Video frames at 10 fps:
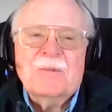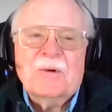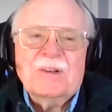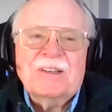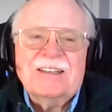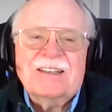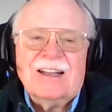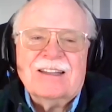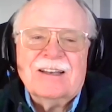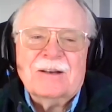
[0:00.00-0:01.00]
Morrissey's
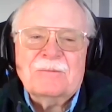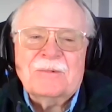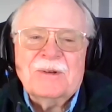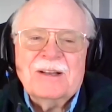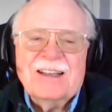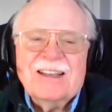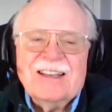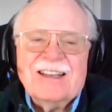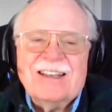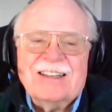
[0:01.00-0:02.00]
hot tub.
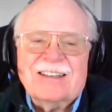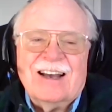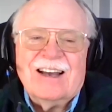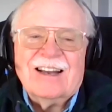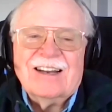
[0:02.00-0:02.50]
It's hot